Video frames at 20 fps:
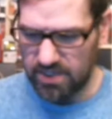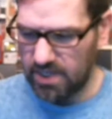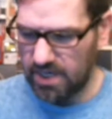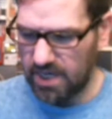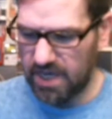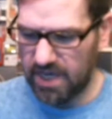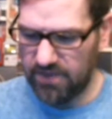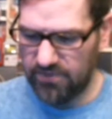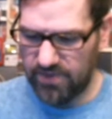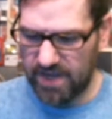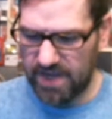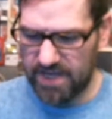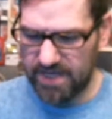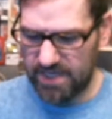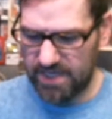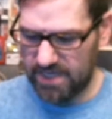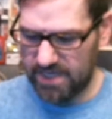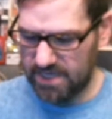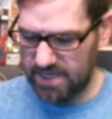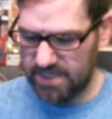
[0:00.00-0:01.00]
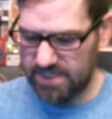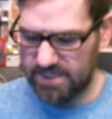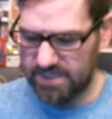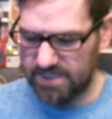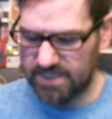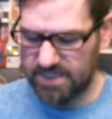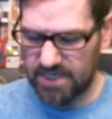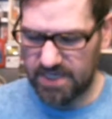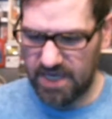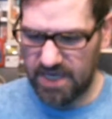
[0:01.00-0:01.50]
And that
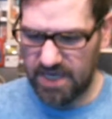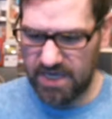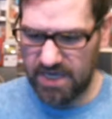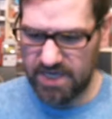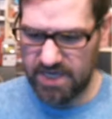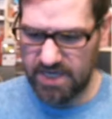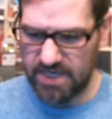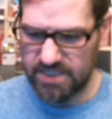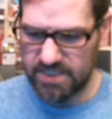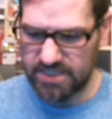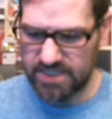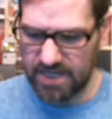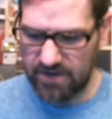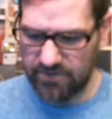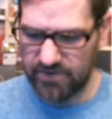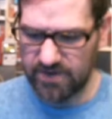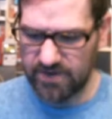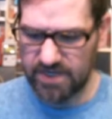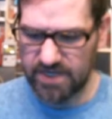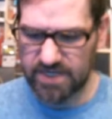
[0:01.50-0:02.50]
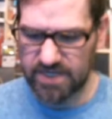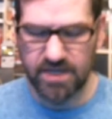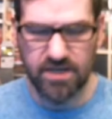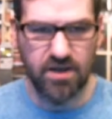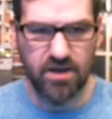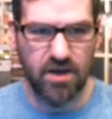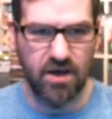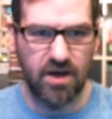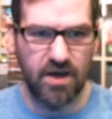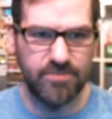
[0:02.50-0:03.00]
is a definite
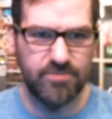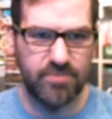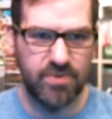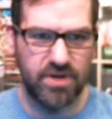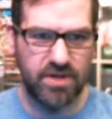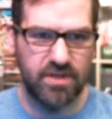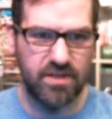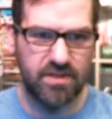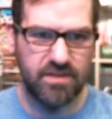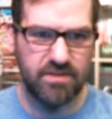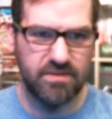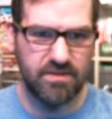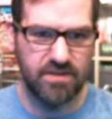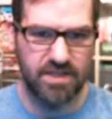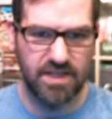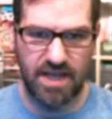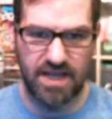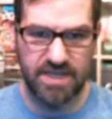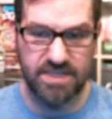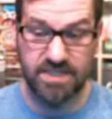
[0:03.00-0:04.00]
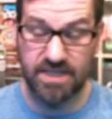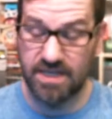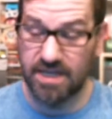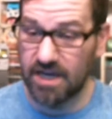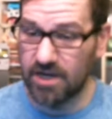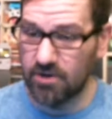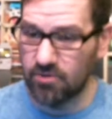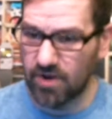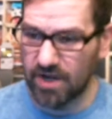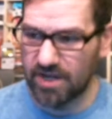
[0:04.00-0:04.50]
oddball classic. I
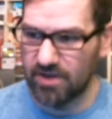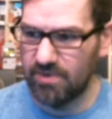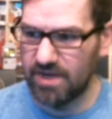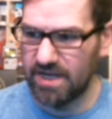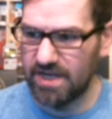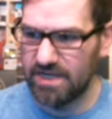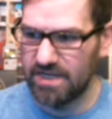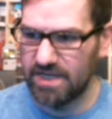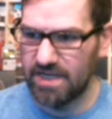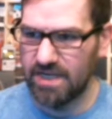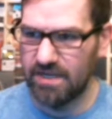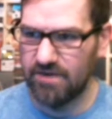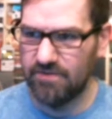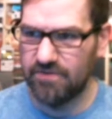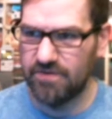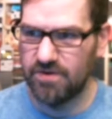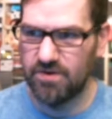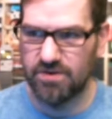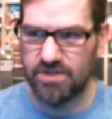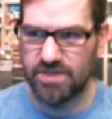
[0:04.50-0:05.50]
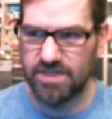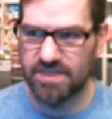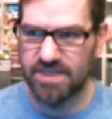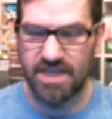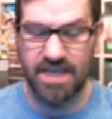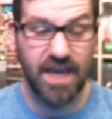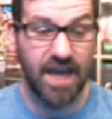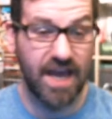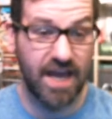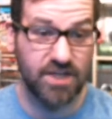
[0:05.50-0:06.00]
recommend, if you're just a
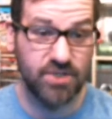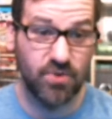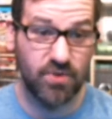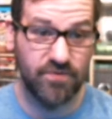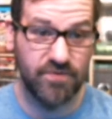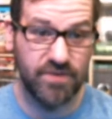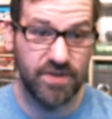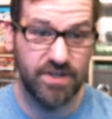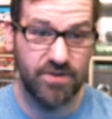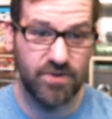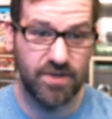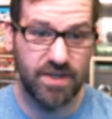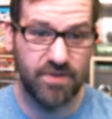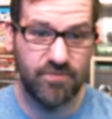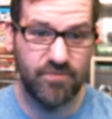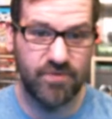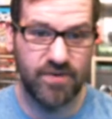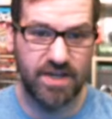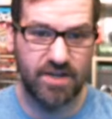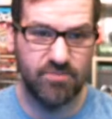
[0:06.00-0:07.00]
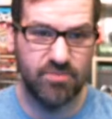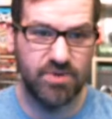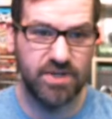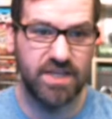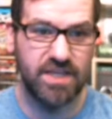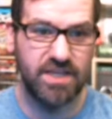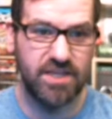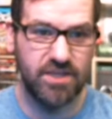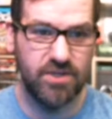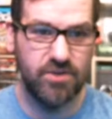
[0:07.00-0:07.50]
casual video game fan but a
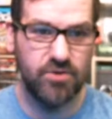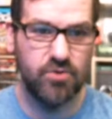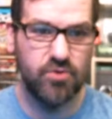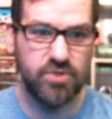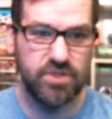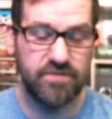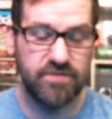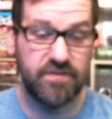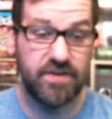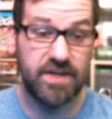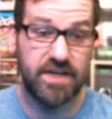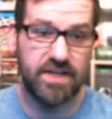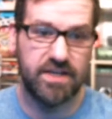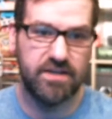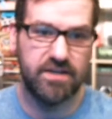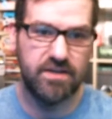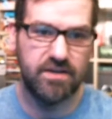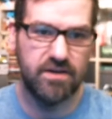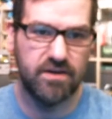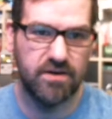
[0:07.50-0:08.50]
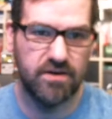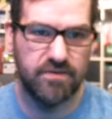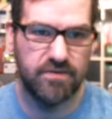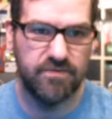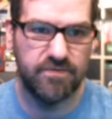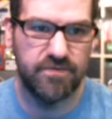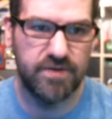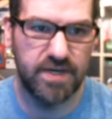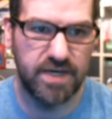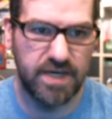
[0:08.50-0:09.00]
huge fan of